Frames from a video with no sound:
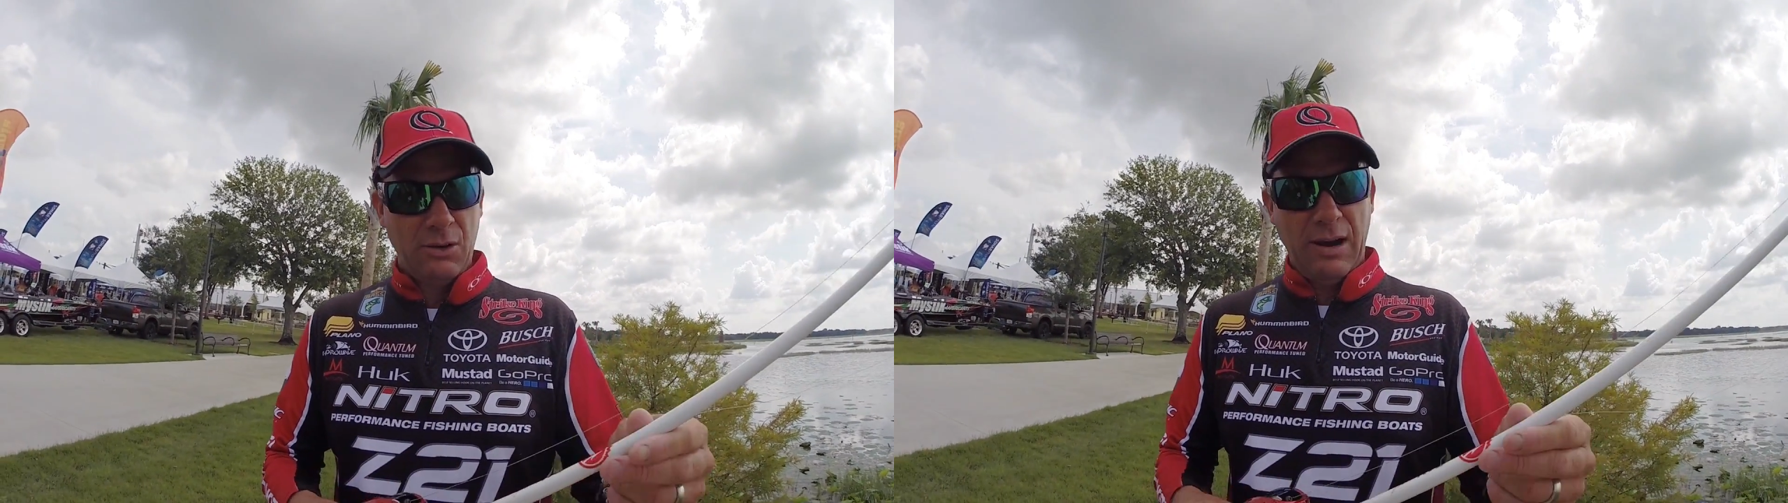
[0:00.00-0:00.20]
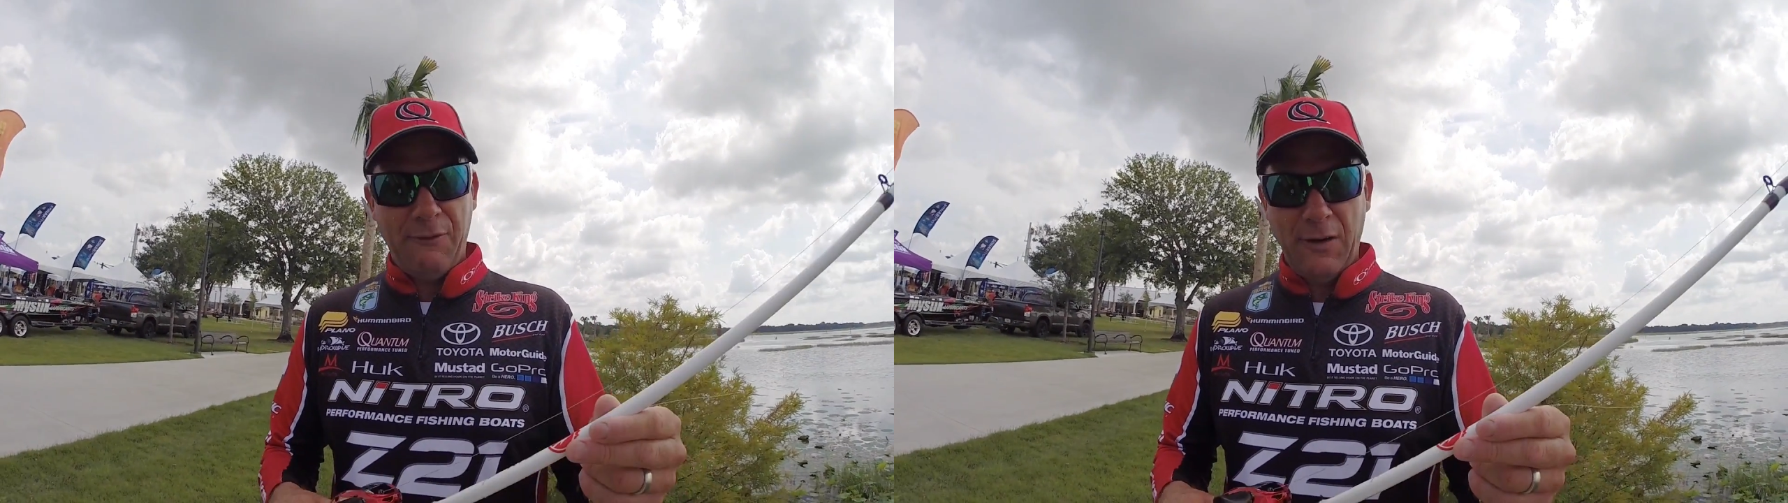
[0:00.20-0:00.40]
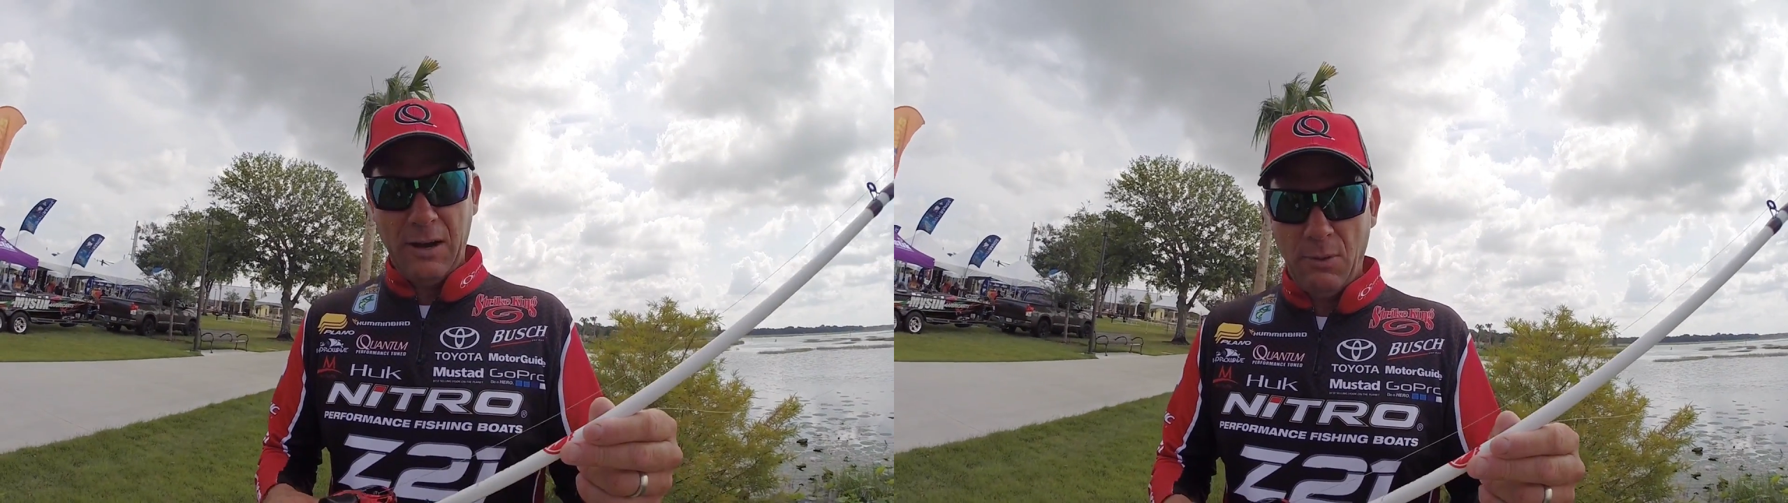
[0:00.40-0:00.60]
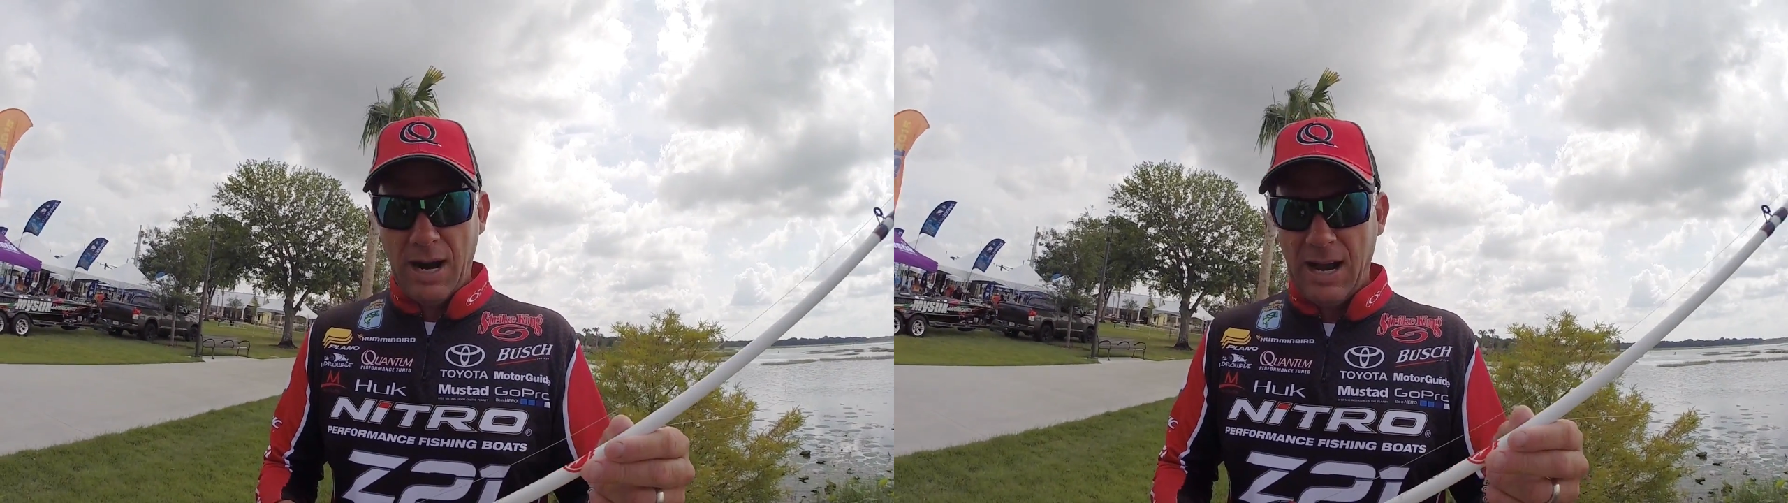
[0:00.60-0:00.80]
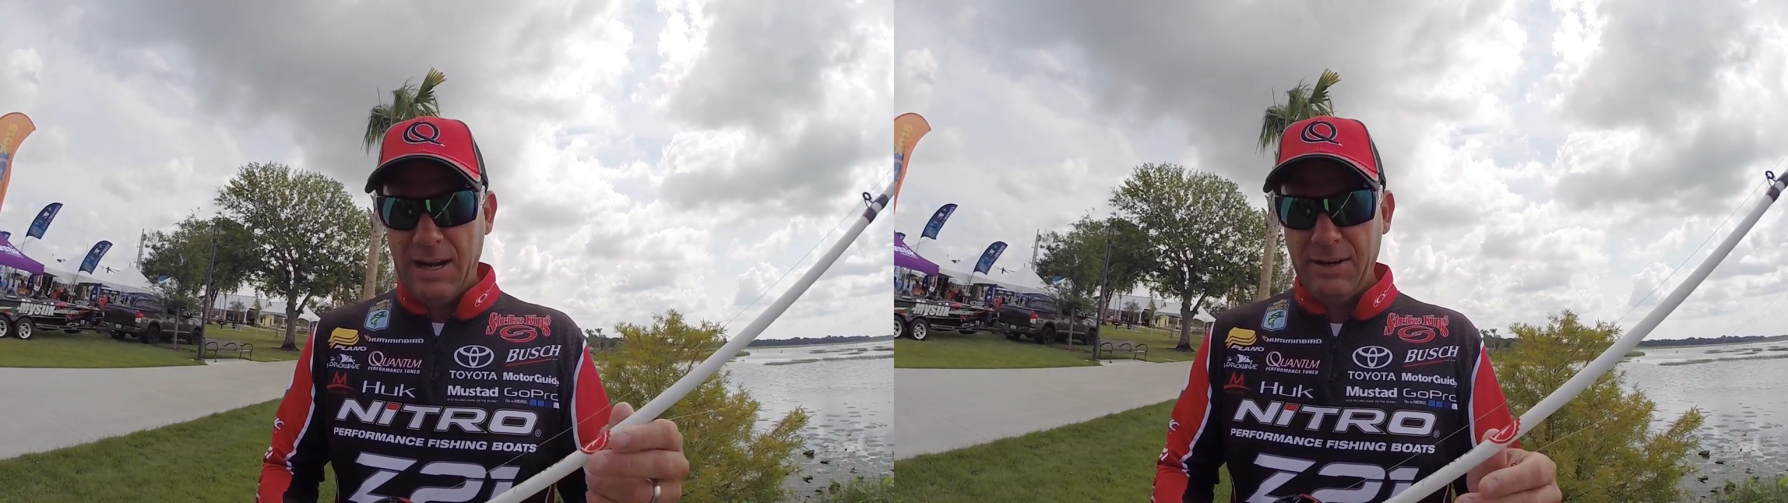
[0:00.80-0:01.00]
graphite
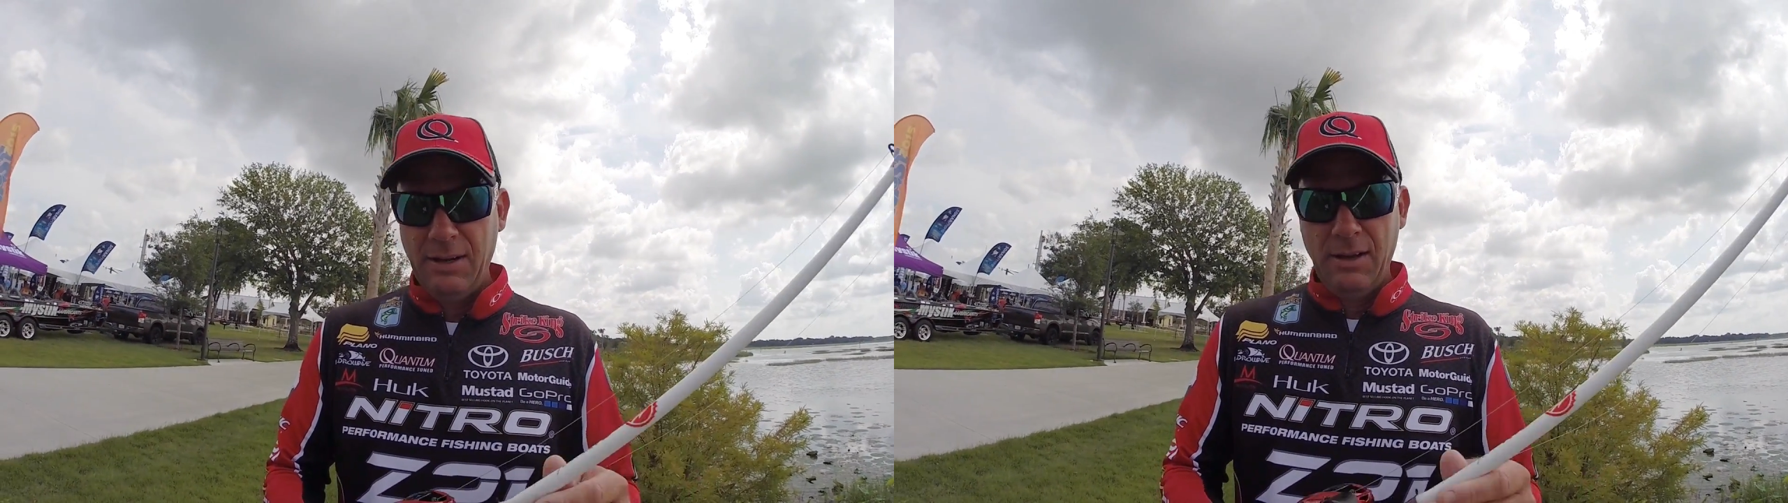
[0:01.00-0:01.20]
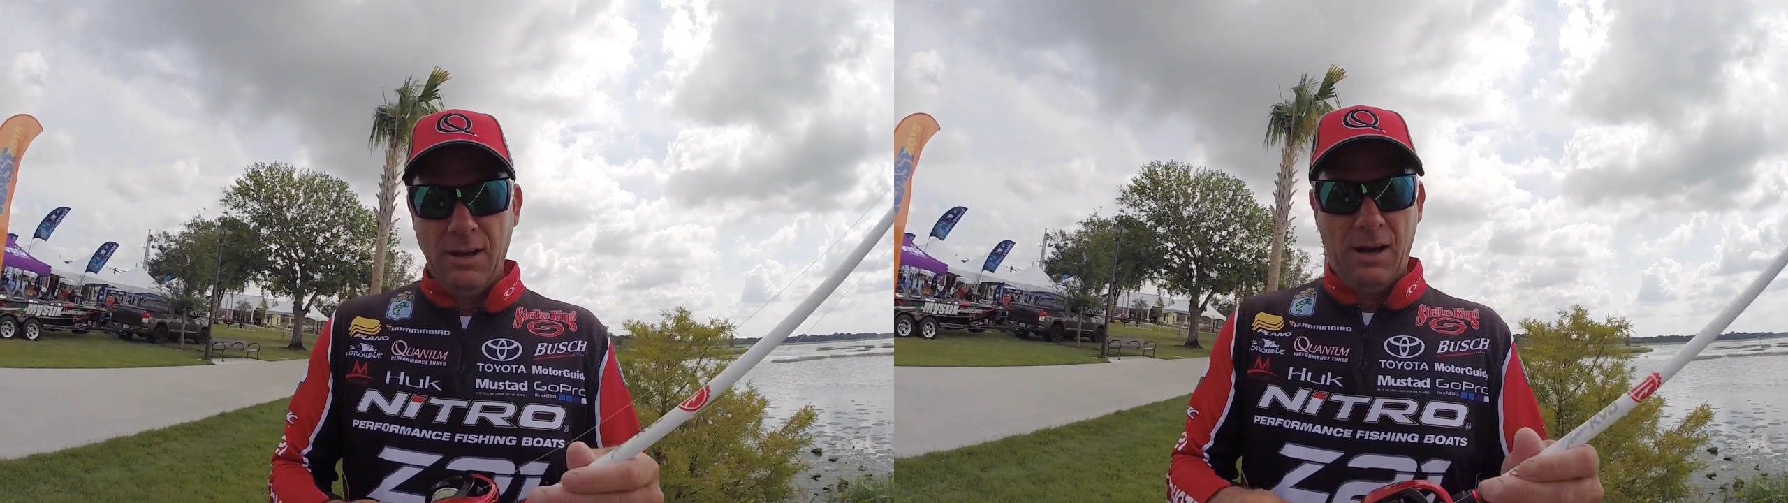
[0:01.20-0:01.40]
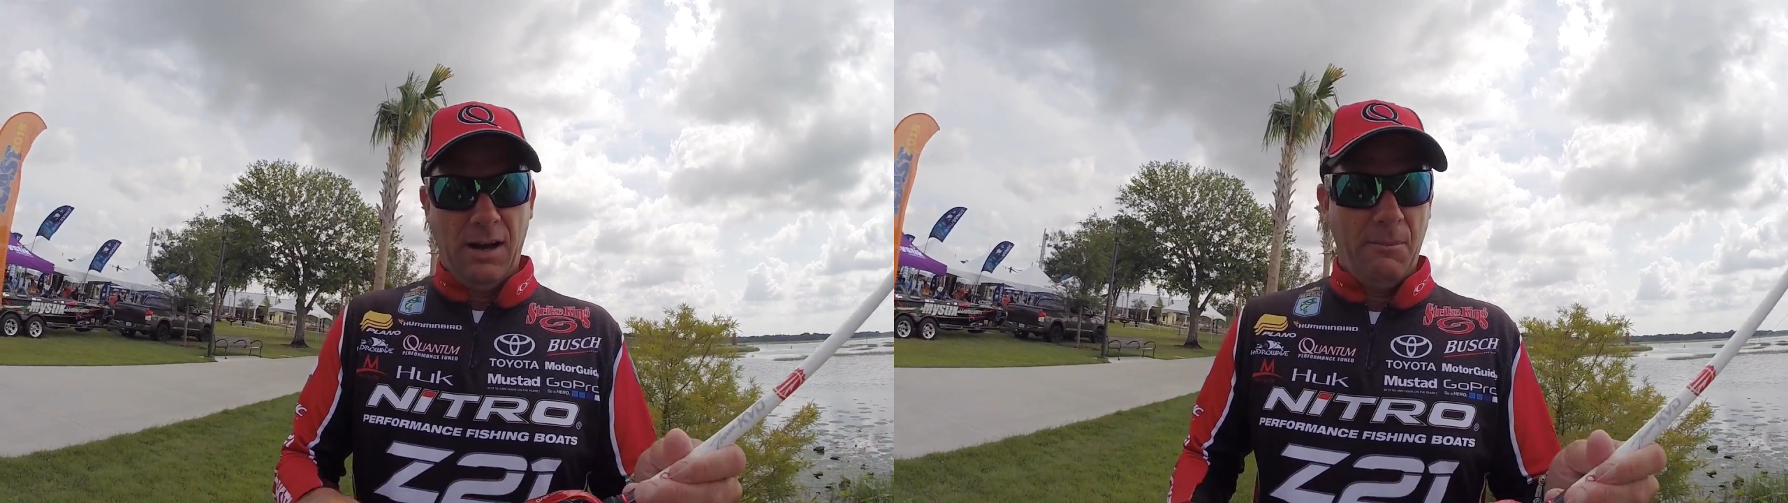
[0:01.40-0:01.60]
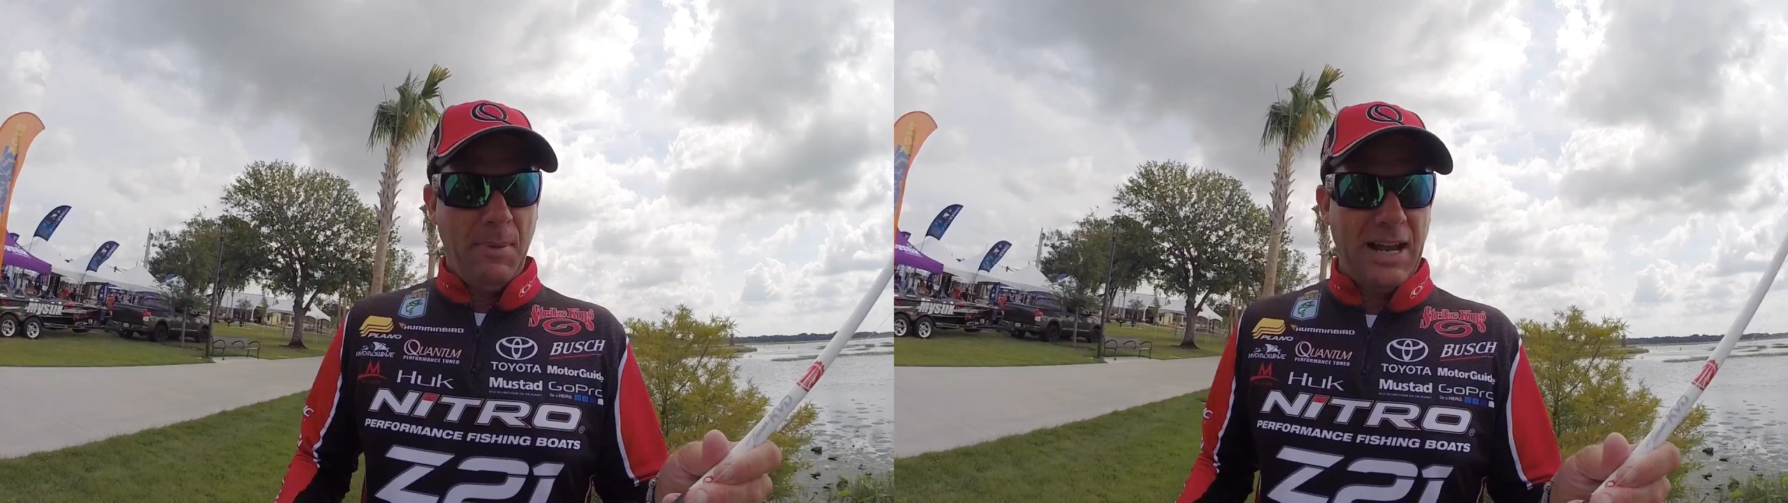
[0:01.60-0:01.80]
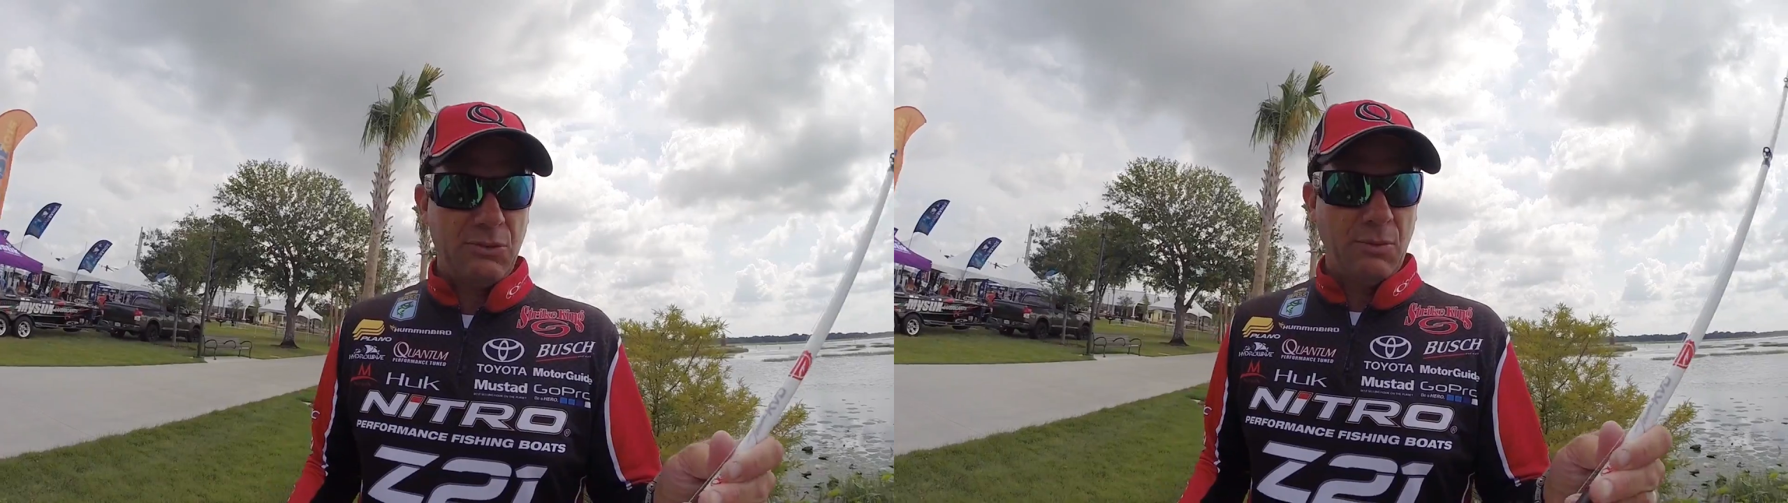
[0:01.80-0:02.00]
rod uh,
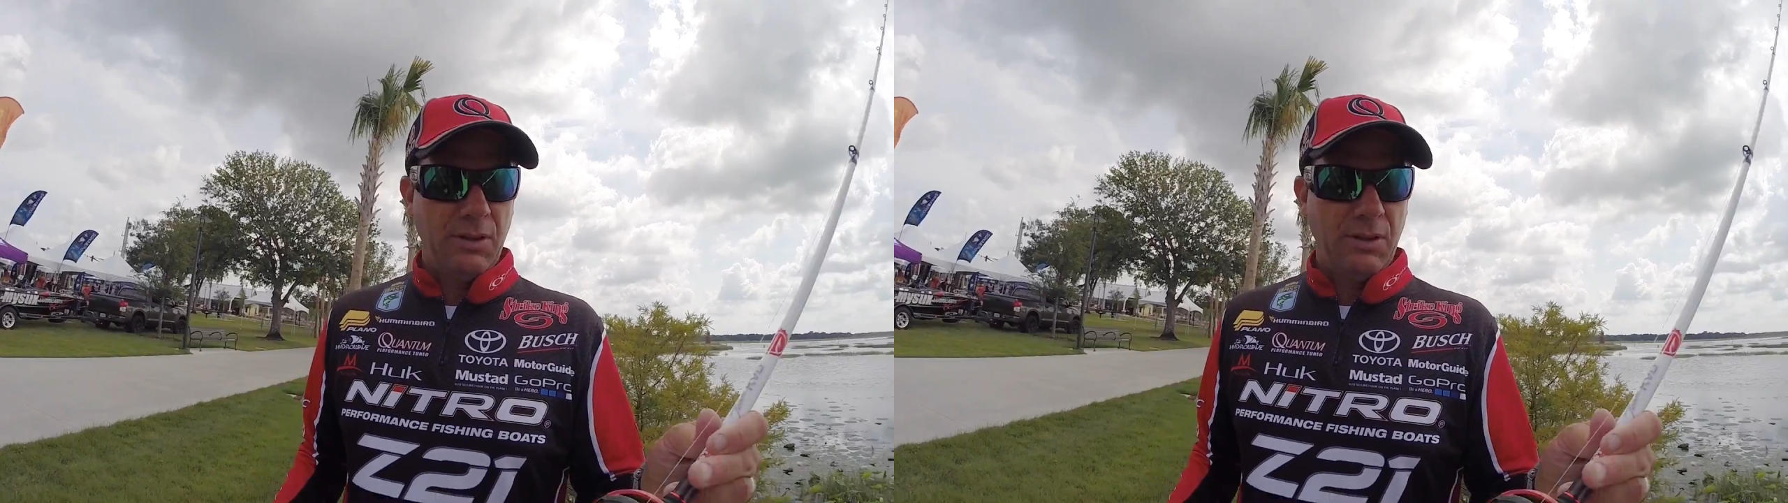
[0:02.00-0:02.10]
meshed